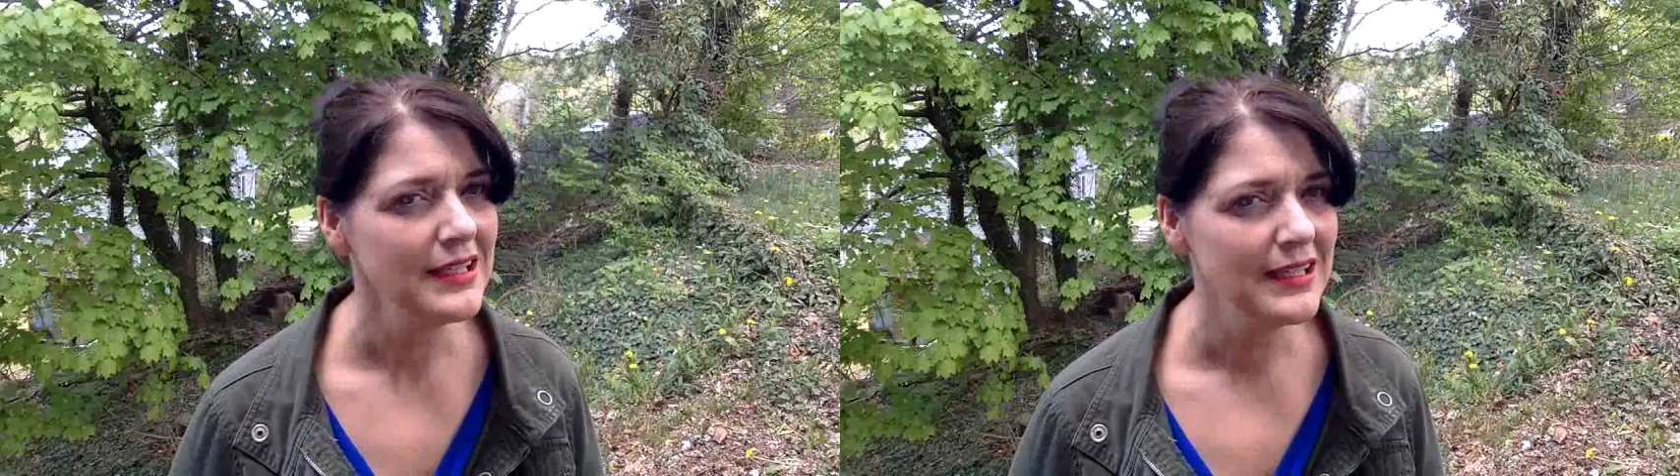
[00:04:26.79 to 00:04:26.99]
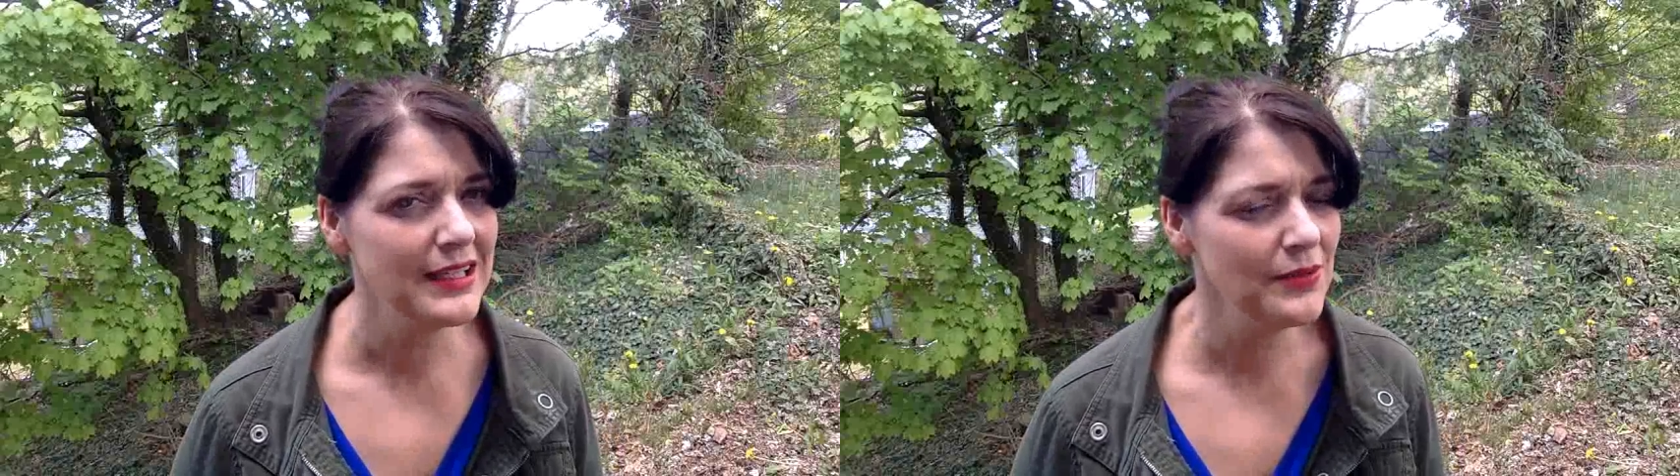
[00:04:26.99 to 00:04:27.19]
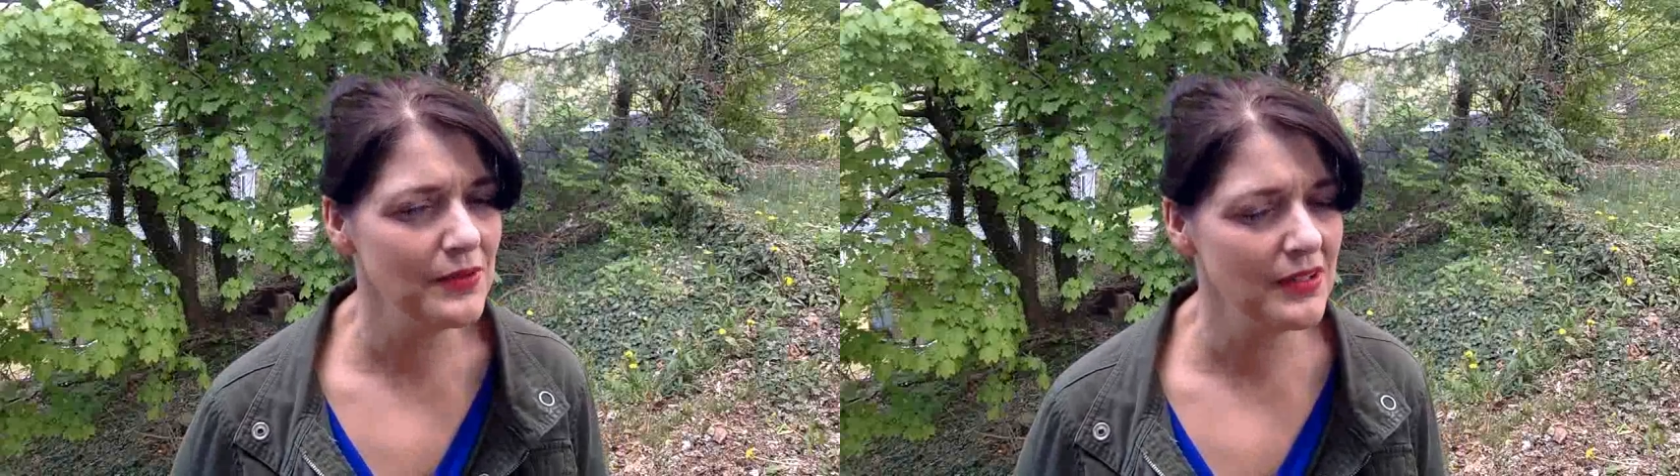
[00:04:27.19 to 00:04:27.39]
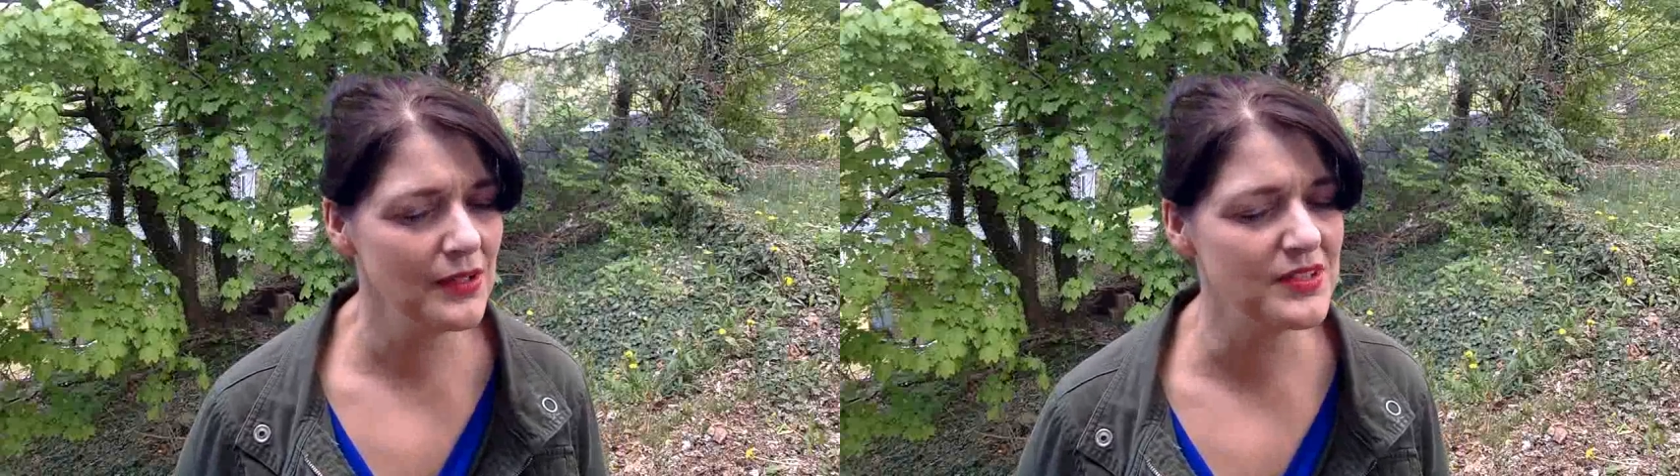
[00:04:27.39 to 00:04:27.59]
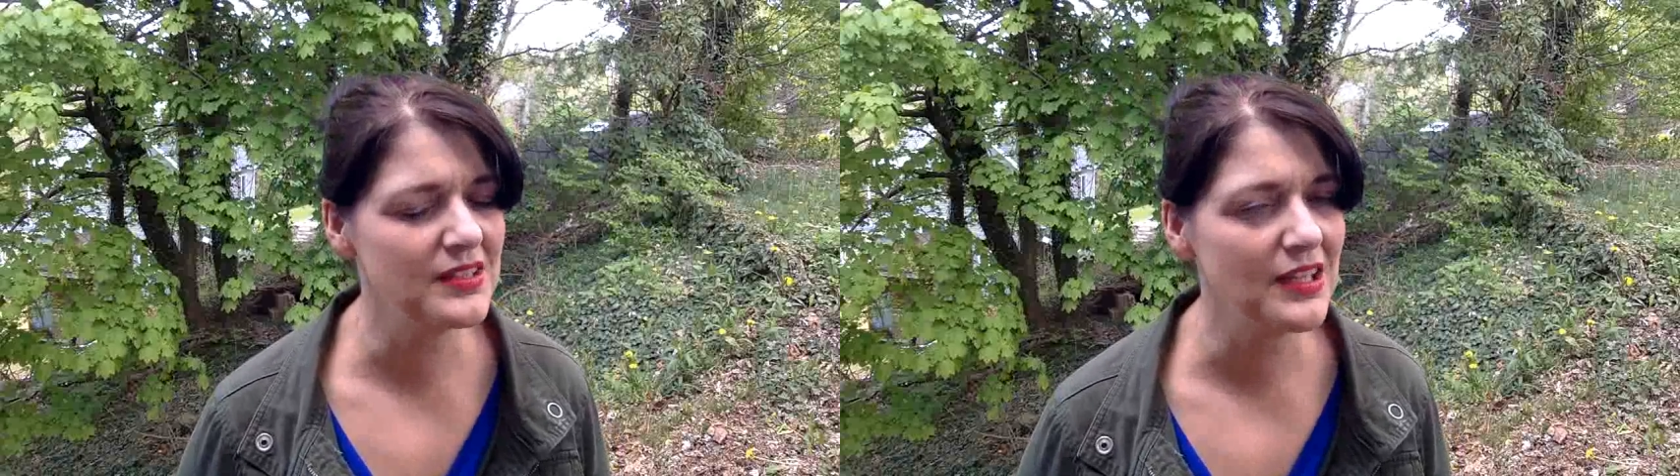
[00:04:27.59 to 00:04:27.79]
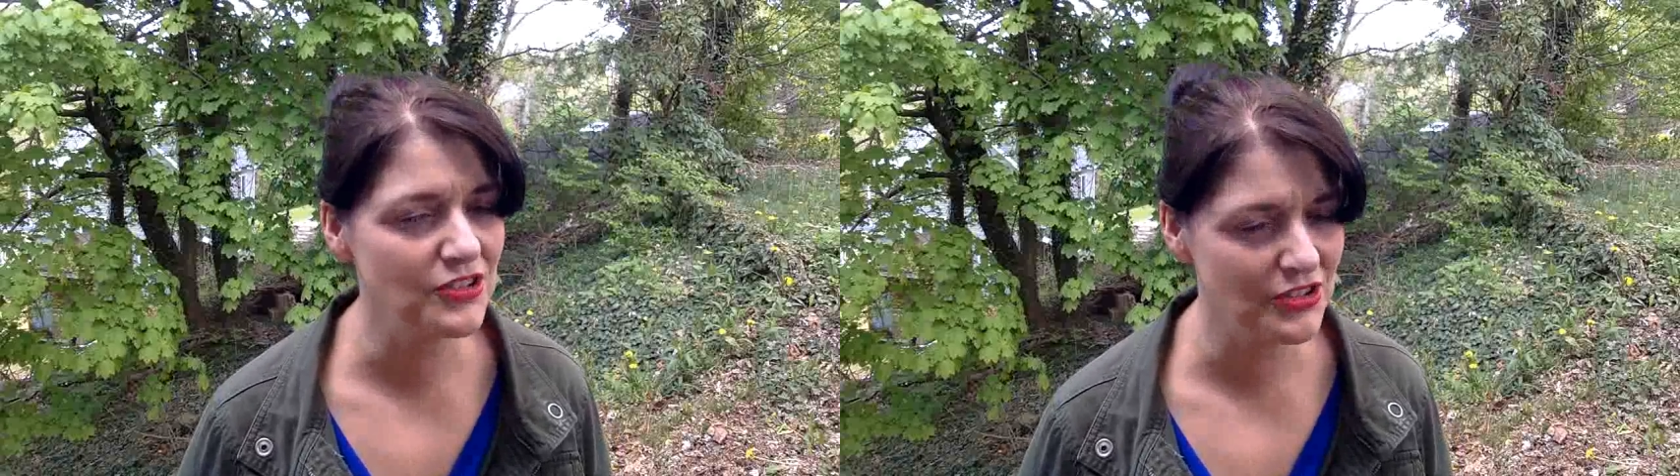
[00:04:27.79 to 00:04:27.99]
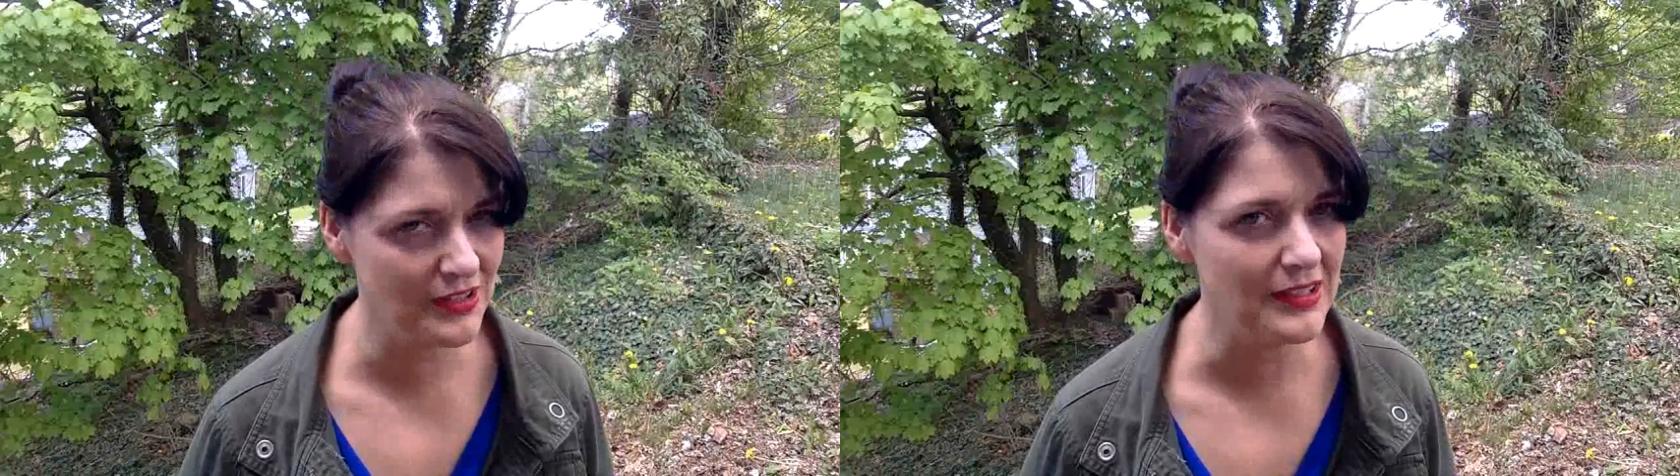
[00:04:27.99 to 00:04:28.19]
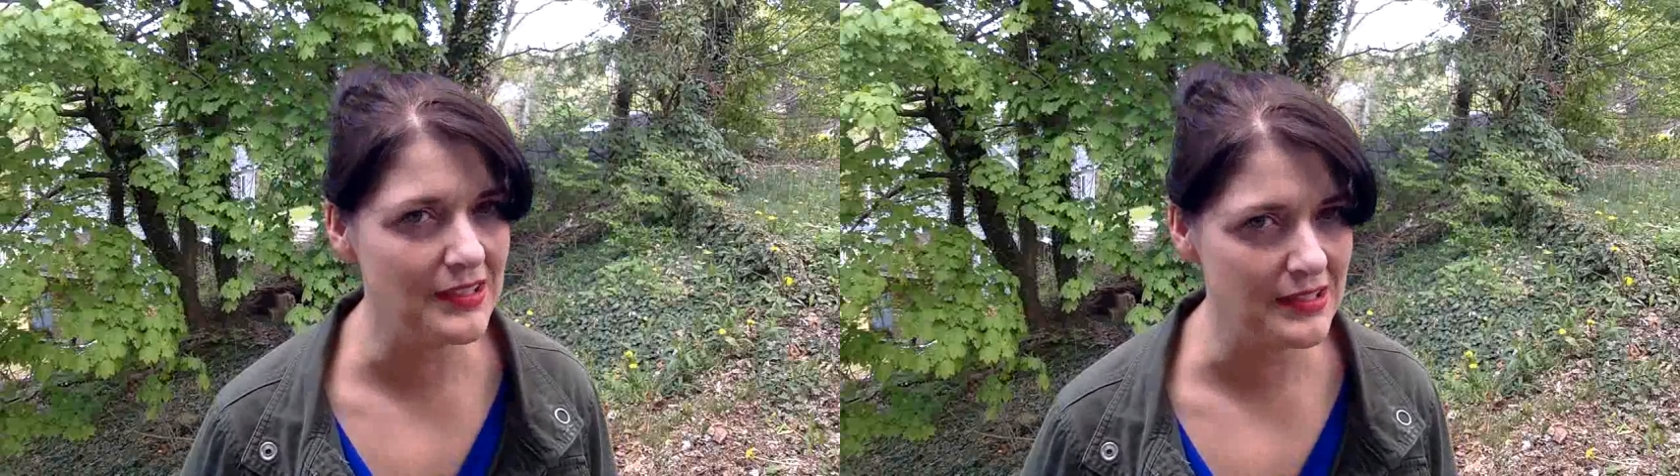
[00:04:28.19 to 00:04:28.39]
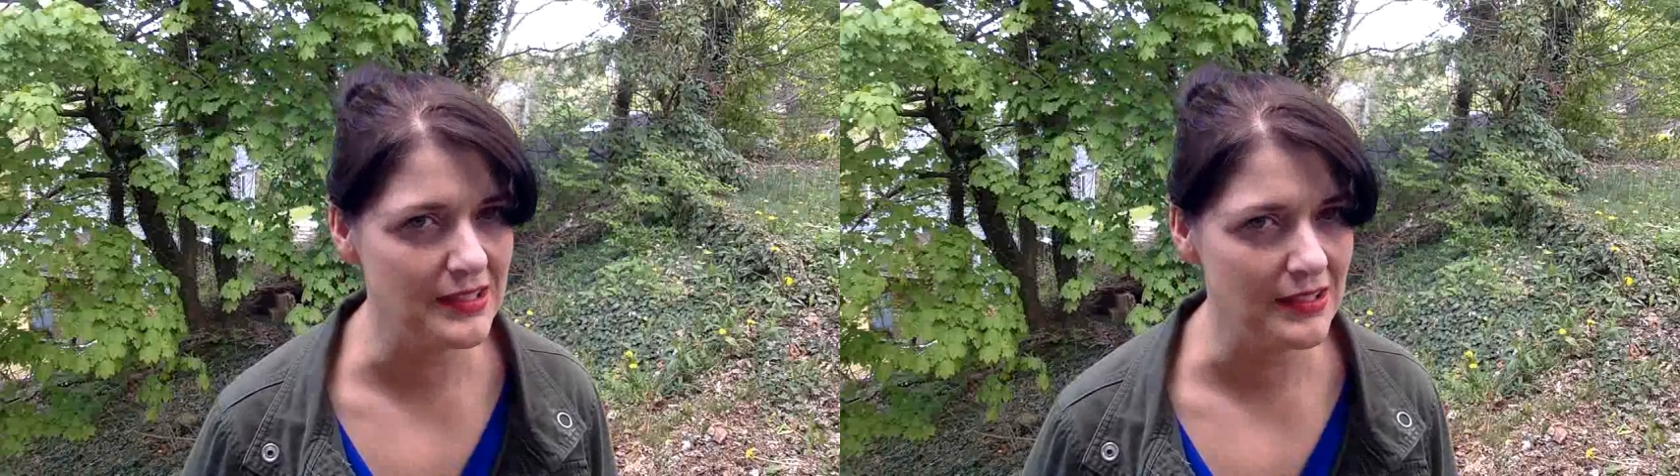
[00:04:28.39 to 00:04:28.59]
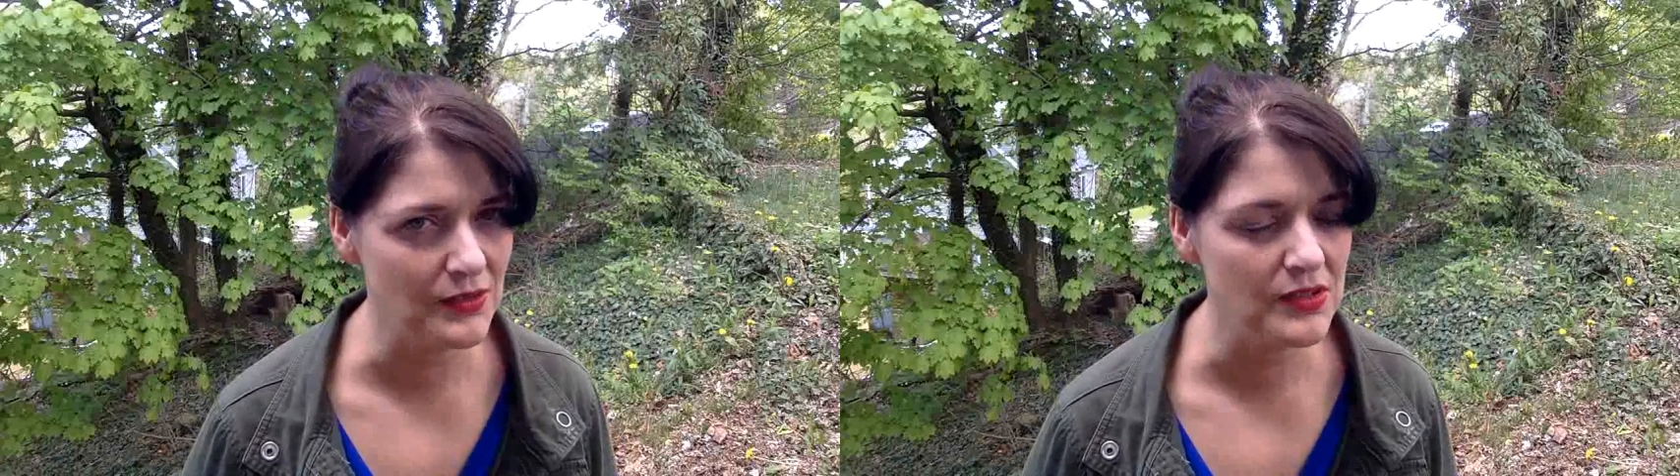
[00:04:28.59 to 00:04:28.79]
he really was sketchy on the
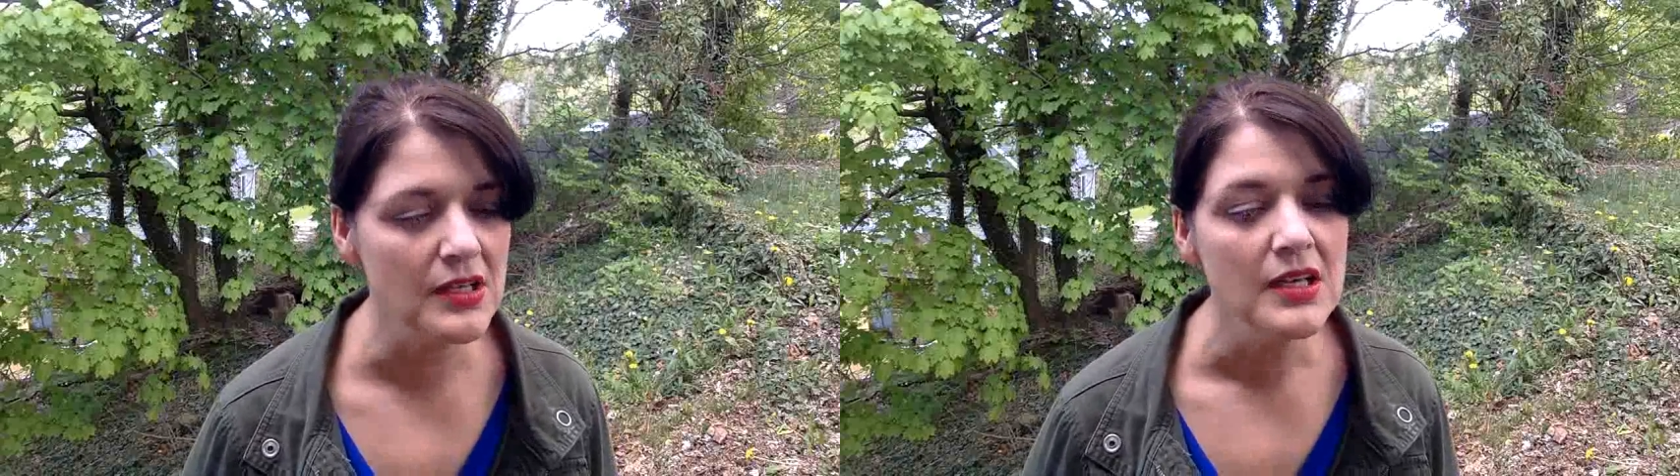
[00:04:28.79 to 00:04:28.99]
details.